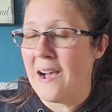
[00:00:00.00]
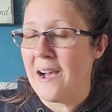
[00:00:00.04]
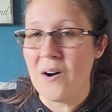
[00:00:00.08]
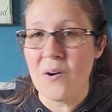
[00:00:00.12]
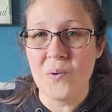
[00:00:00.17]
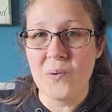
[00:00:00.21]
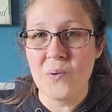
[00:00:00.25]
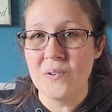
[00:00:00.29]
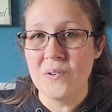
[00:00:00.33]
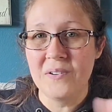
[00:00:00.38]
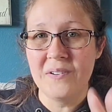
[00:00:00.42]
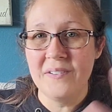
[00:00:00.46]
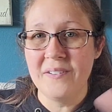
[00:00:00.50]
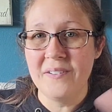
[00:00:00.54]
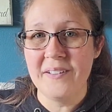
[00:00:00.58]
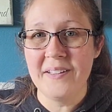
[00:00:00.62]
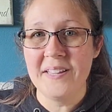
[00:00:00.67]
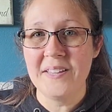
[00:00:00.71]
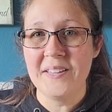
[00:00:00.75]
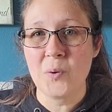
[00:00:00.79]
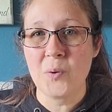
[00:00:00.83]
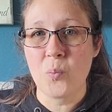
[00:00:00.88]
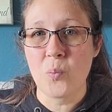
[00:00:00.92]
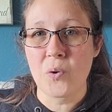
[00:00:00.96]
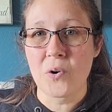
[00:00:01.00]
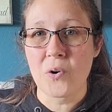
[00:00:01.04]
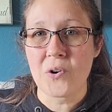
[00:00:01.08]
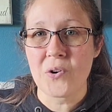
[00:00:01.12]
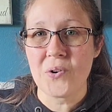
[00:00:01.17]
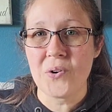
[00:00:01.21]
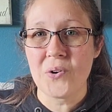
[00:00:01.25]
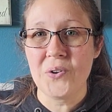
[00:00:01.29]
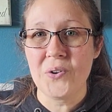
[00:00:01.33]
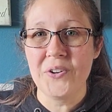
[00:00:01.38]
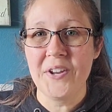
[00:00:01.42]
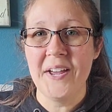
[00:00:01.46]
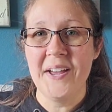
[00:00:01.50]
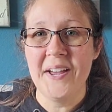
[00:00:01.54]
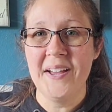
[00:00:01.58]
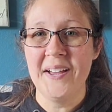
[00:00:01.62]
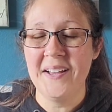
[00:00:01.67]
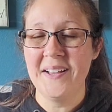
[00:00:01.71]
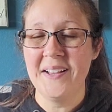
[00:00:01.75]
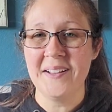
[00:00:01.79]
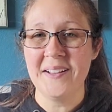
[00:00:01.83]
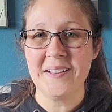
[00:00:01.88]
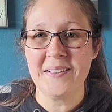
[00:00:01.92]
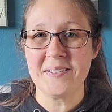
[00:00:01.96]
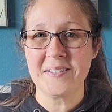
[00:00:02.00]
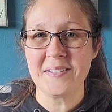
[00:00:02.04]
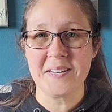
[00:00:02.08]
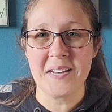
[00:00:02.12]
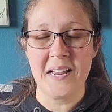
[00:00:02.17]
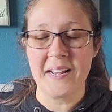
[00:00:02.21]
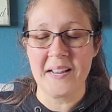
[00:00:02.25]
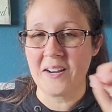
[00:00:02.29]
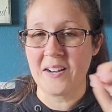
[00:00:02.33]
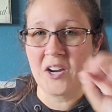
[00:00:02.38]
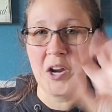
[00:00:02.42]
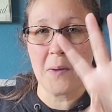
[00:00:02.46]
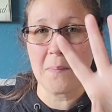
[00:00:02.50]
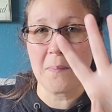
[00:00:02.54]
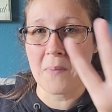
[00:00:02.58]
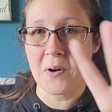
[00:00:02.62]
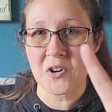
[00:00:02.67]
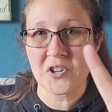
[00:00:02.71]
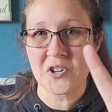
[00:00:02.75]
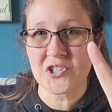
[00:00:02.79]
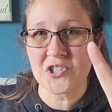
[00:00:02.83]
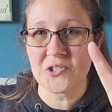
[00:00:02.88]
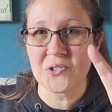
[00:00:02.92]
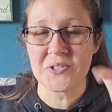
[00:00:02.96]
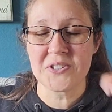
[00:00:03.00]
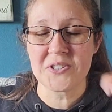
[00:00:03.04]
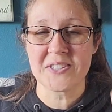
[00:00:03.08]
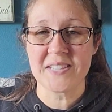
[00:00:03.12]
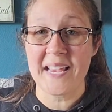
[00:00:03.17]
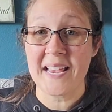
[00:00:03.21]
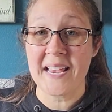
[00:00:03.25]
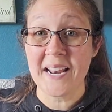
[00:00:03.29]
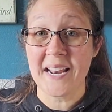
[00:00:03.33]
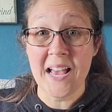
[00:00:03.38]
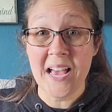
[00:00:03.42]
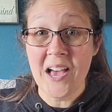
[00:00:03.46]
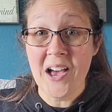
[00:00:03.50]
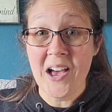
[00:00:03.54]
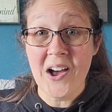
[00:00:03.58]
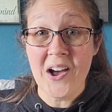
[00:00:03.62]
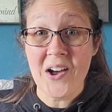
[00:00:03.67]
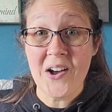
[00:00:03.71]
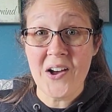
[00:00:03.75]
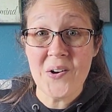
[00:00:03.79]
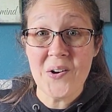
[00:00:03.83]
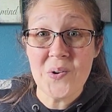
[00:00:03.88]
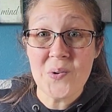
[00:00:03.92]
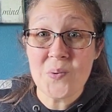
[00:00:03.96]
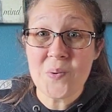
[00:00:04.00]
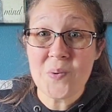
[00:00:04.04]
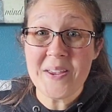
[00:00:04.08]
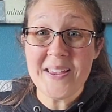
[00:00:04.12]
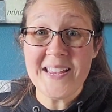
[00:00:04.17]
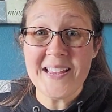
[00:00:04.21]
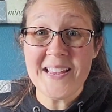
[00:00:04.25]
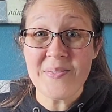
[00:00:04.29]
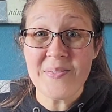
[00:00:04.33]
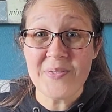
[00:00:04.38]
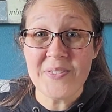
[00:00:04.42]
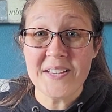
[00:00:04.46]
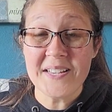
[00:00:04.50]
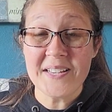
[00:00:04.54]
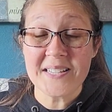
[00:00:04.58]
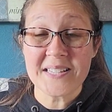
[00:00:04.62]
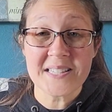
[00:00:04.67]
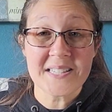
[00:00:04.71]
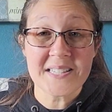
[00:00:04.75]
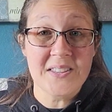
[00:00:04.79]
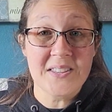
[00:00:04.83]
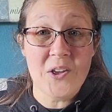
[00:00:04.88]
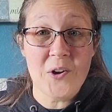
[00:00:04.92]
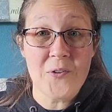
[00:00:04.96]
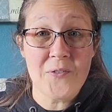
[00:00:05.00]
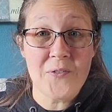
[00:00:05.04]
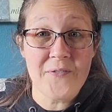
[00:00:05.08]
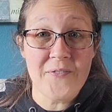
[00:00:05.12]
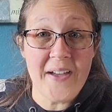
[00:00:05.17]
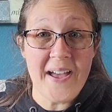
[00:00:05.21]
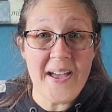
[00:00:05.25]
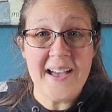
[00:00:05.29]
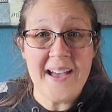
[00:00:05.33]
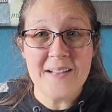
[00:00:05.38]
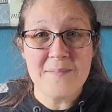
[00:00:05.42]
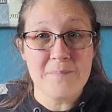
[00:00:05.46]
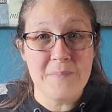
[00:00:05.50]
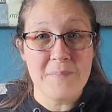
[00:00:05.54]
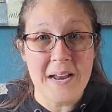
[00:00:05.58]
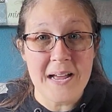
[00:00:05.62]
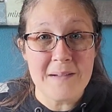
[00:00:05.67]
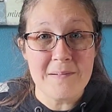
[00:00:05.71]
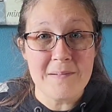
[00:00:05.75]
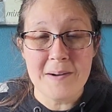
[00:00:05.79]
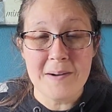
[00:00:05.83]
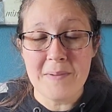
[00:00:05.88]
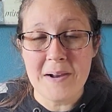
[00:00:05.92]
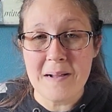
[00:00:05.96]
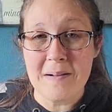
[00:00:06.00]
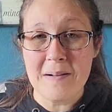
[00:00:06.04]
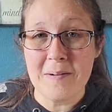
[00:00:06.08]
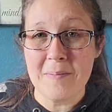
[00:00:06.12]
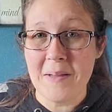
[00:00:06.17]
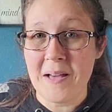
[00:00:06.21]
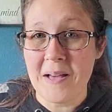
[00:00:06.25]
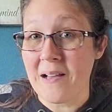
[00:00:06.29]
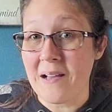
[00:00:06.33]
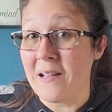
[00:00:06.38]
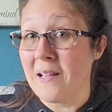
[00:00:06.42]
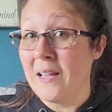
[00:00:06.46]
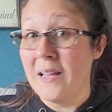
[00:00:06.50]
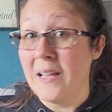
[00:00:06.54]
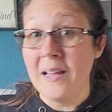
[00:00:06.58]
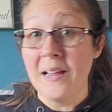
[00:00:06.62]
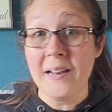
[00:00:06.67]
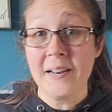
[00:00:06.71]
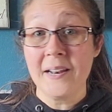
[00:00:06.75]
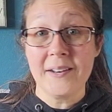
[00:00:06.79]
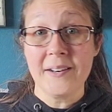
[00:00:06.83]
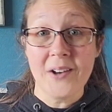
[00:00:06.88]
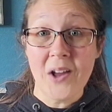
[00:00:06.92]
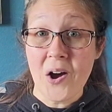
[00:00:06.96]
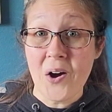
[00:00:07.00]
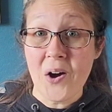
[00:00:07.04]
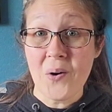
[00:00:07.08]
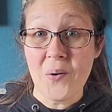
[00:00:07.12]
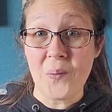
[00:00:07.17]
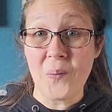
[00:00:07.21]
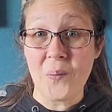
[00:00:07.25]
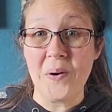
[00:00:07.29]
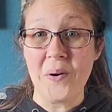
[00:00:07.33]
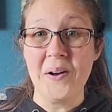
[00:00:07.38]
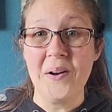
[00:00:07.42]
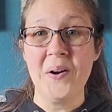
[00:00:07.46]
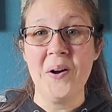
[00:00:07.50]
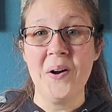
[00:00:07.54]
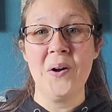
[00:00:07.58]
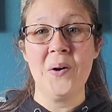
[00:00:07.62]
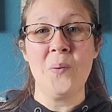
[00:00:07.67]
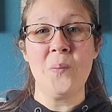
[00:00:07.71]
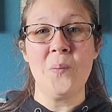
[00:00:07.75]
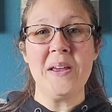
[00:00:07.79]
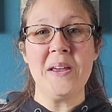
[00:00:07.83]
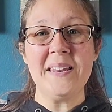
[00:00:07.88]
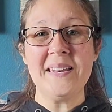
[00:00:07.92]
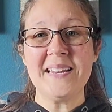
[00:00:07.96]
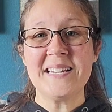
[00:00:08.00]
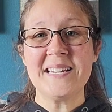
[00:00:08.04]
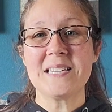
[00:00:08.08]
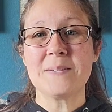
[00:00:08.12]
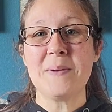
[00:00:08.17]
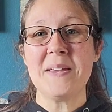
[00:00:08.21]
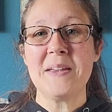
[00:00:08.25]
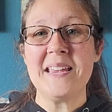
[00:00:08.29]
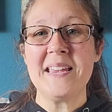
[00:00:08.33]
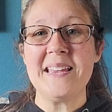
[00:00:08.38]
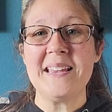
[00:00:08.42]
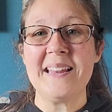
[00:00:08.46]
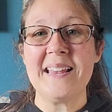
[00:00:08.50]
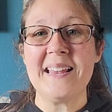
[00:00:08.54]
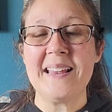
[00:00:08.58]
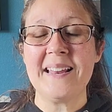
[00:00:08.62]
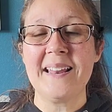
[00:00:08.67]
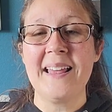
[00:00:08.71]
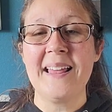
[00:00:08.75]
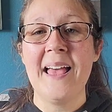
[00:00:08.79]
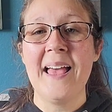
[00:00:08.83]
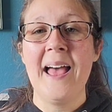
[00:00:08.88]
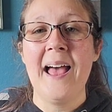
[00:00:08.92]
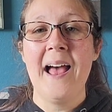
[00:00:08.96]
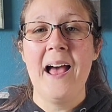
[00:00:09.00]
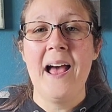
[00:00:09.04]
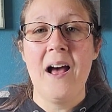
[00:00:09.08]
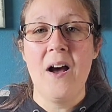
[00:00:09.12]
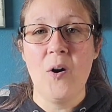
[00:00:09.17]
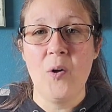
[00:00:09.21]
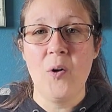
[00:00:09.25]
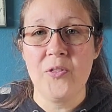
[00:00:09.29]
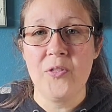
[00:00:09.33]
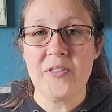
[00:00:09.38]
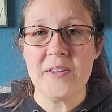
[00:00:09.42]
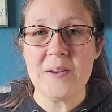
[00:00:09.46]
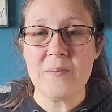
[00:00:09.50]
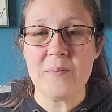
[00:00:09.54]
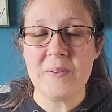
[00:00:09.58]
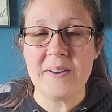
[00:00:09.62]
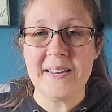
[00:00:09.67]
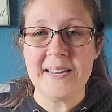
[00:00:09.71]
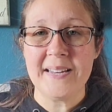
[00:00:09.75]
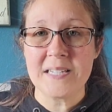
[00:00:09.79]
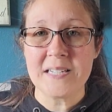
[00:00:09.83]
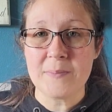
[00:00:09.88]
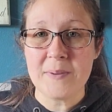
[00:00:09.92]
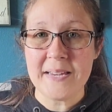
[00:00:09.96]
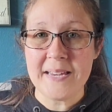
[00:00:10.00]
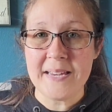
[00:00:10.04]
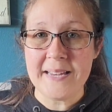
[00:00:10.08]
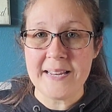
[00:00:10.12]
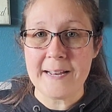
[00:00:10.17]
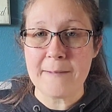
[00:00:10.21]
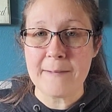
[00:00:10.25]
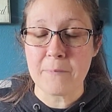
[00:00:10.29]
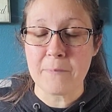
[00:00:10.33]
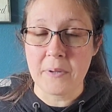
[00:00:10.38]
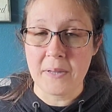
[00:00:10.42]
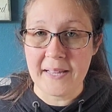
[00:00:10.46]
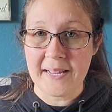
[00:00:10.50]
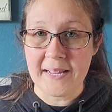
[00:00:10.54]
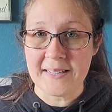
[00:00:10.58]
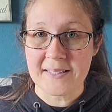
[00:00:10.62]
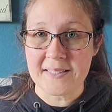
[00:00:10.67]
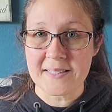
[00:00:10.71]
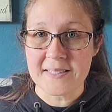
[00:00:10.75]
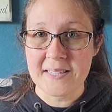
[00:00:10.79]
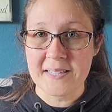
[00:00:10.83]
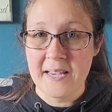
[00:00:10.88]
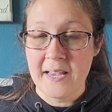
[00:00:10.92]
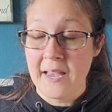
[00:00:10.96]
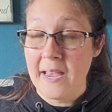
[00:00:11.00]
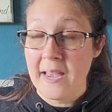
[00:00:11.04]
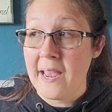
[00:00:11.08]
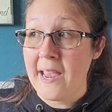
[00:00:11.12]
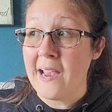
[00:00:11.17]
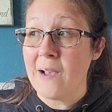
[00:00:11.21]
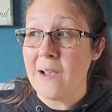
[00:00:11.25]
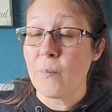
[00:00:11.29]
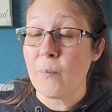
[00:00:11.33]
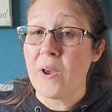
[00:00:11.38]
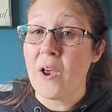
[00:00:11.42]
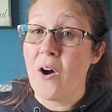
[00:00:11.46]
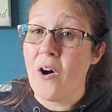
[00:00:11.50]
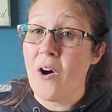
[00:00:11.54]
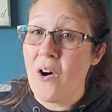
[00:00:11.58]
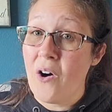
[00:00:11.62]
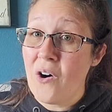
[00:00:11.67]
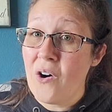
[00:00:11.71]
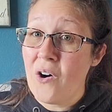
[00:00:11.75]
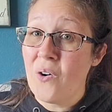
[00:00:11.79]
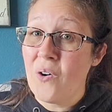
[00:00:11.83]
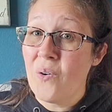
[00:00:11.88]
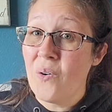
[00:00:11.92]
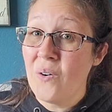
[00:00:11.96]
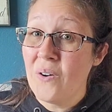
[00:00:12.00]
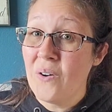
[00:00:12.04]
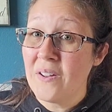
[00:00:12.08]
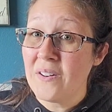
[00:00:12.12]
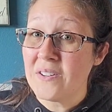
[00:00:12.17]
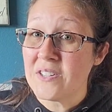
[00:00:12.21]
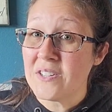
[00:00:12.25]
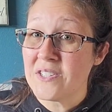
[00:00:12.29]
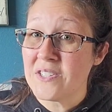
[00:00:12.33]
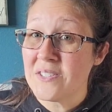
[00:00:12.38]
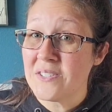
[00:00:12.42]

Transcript: out in the world, commercials saying, oh, eat this, low fat, blah, blah, blah, blah, blah. No, we need to be eating healthy. We need to be eating plants. And we all